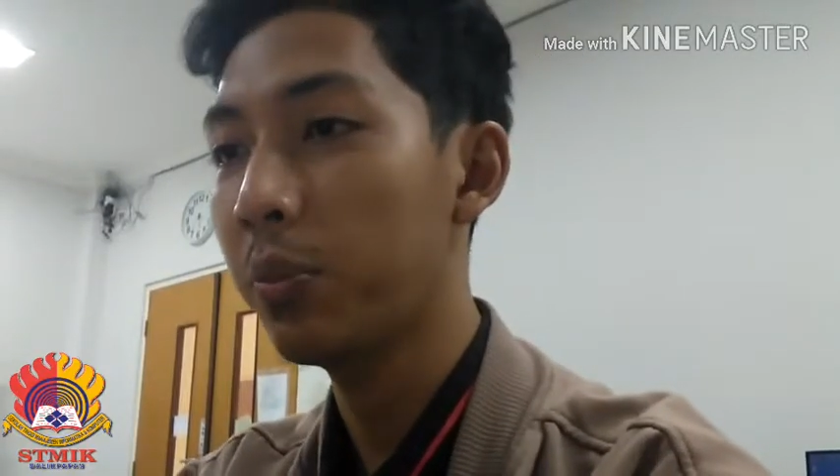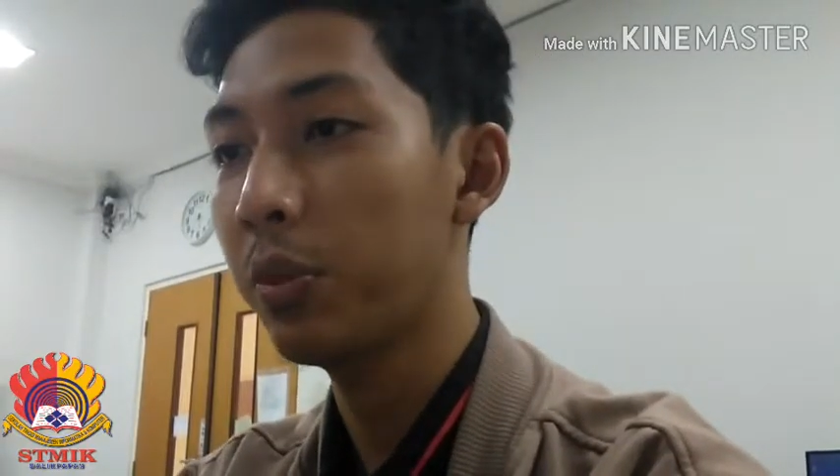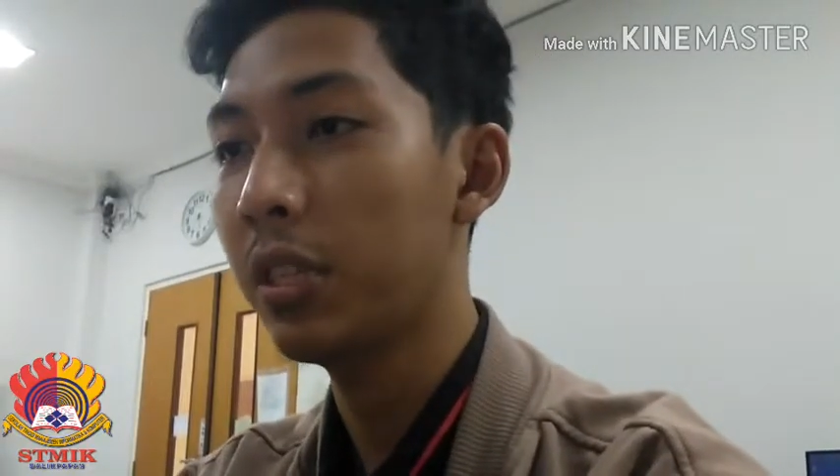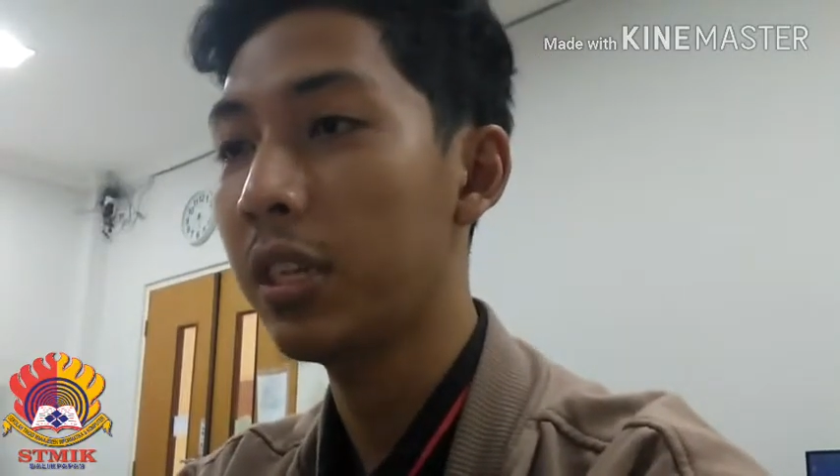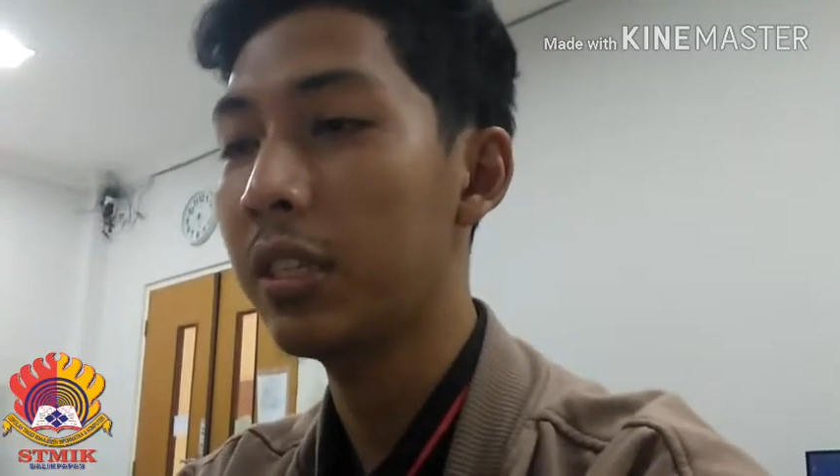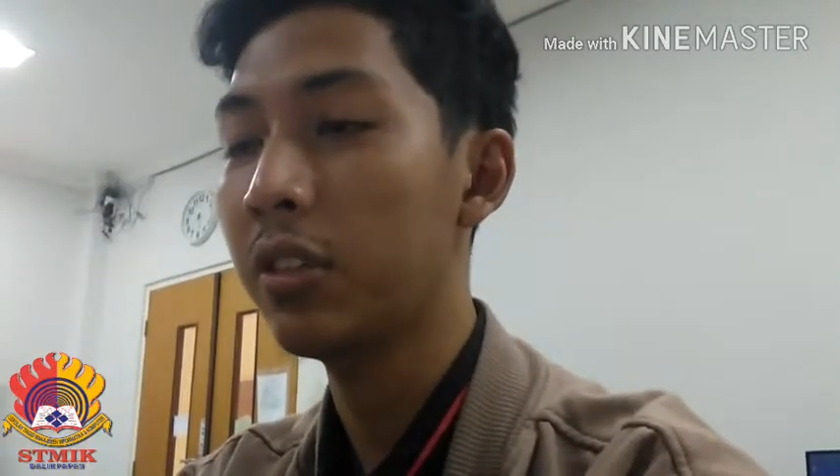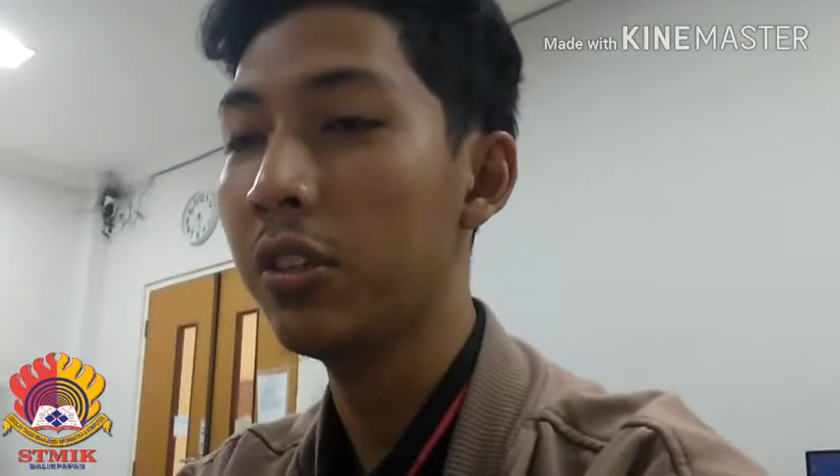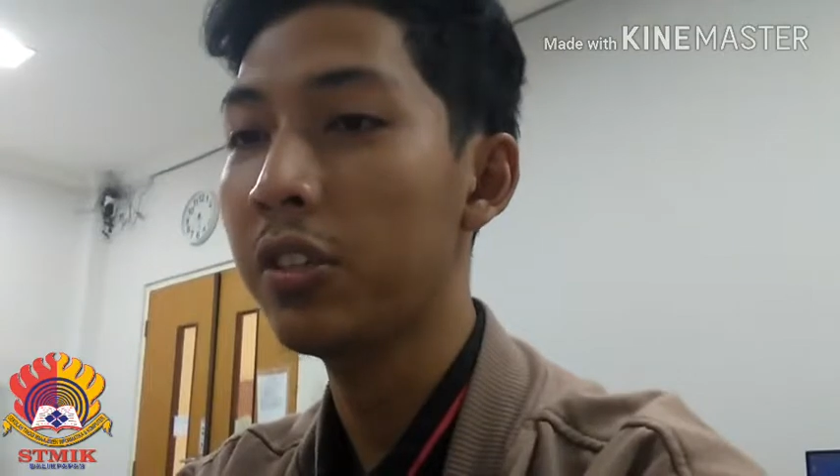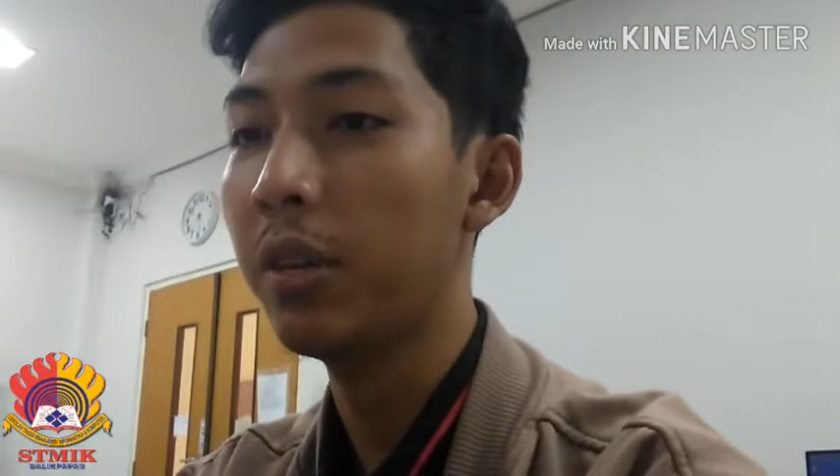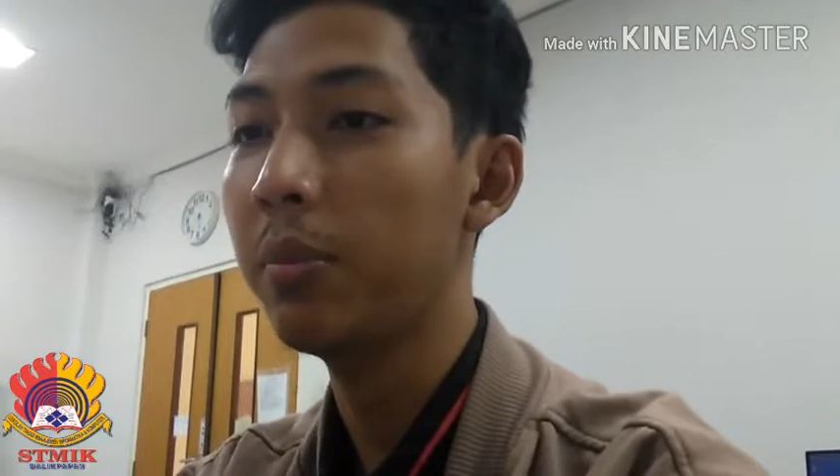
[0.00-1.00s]
computing engine
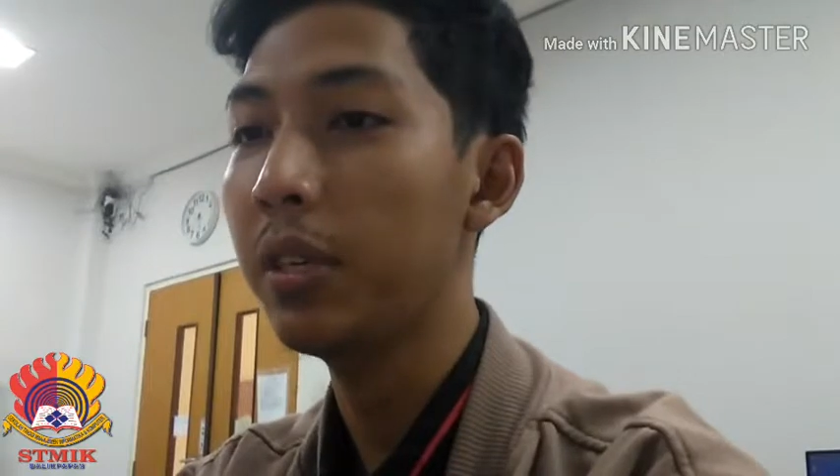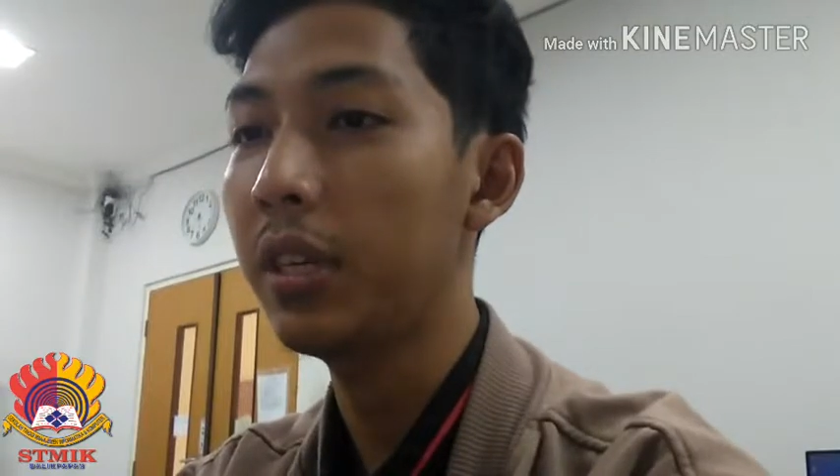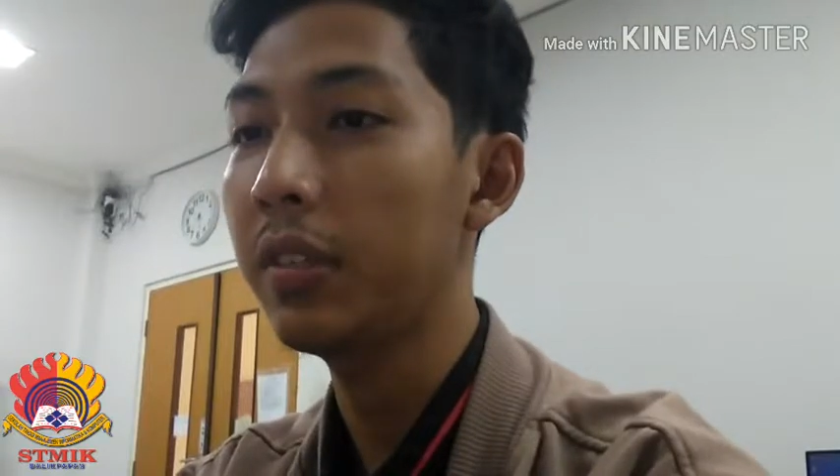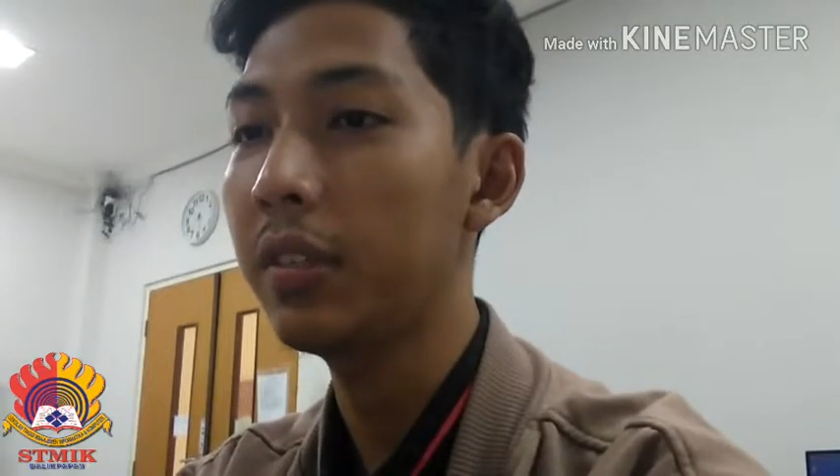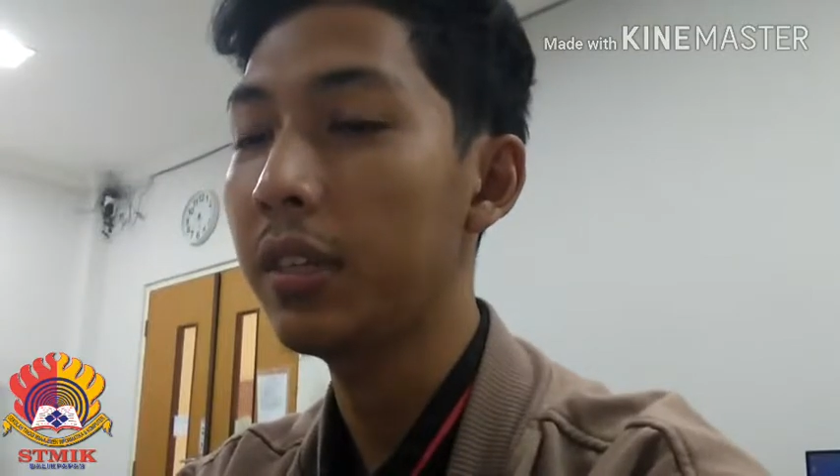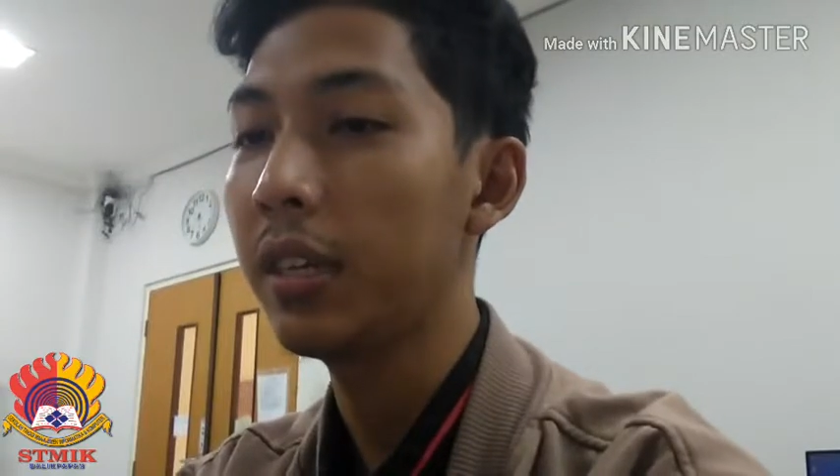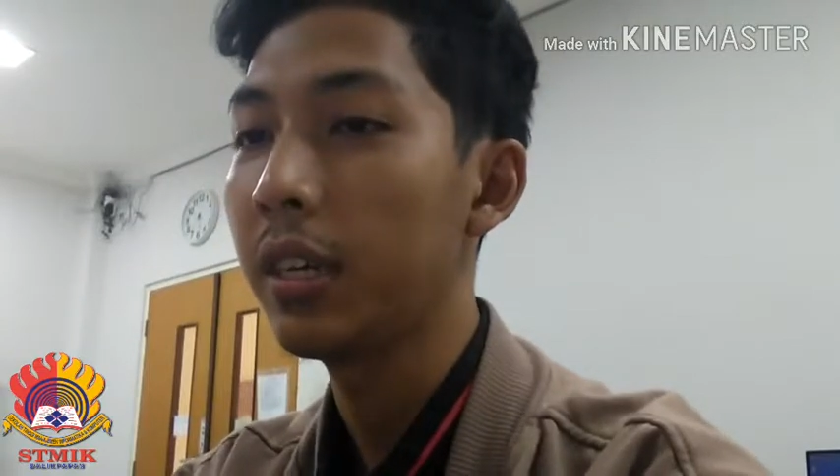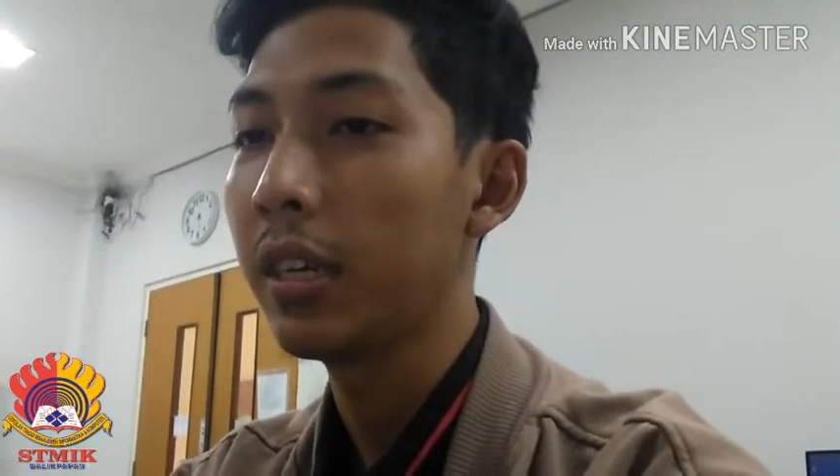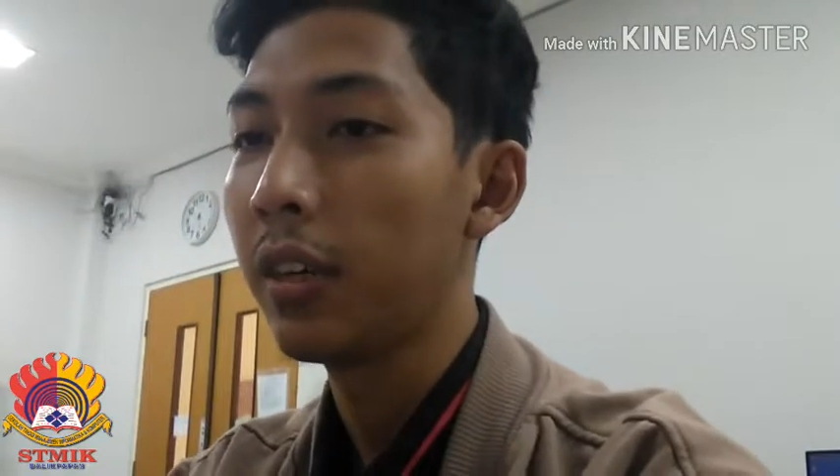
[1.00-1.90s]
concept is